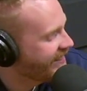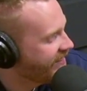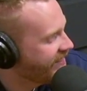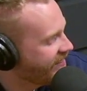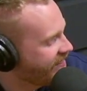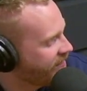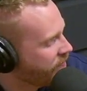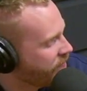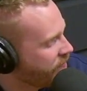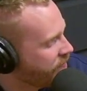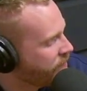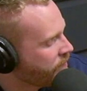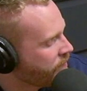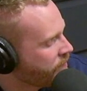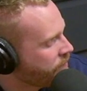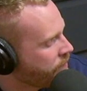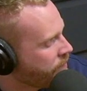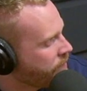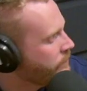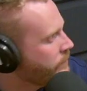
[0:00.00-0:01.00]

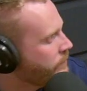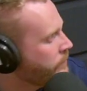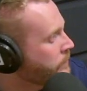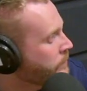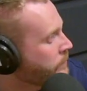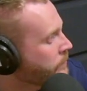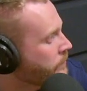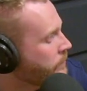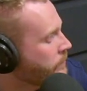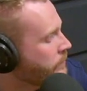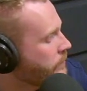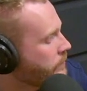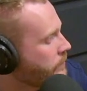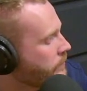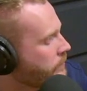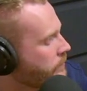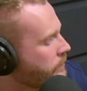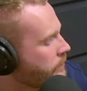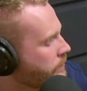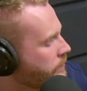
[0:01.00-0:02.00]

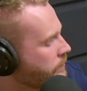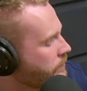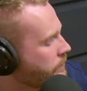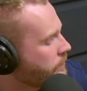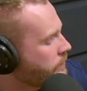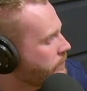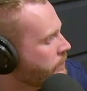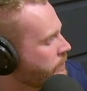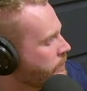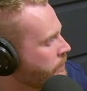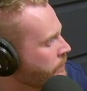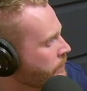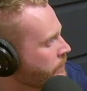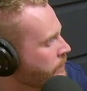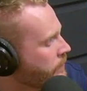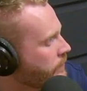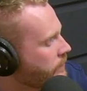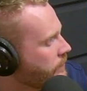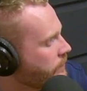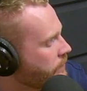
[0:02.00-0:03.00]

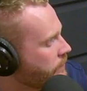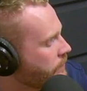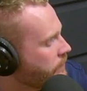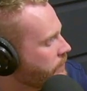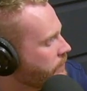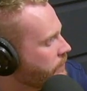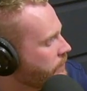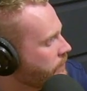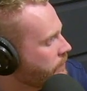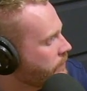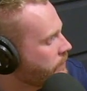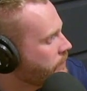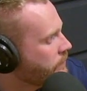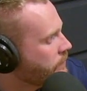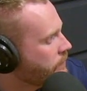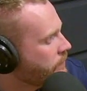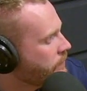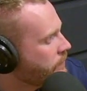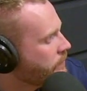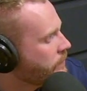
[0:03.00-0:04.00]

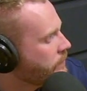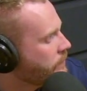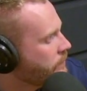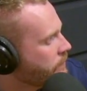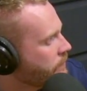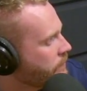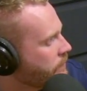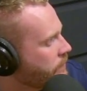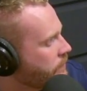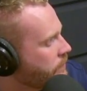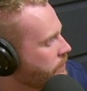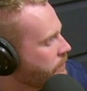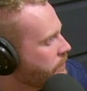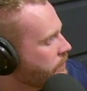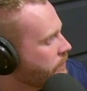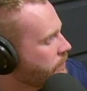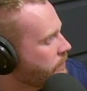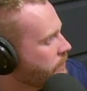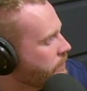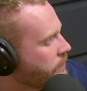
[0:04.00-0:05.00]

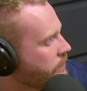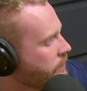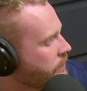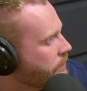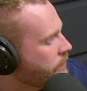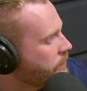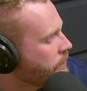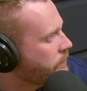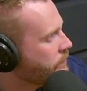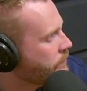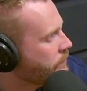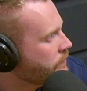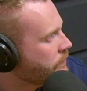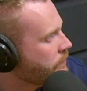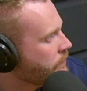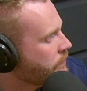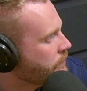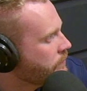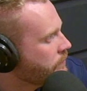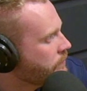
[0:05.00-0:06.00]

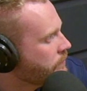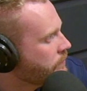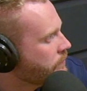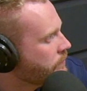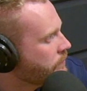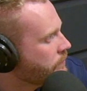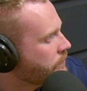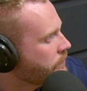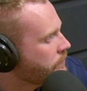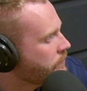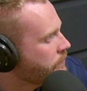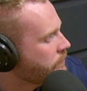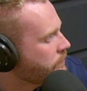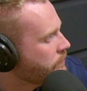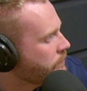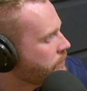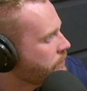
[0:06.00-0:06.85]
(not speaking)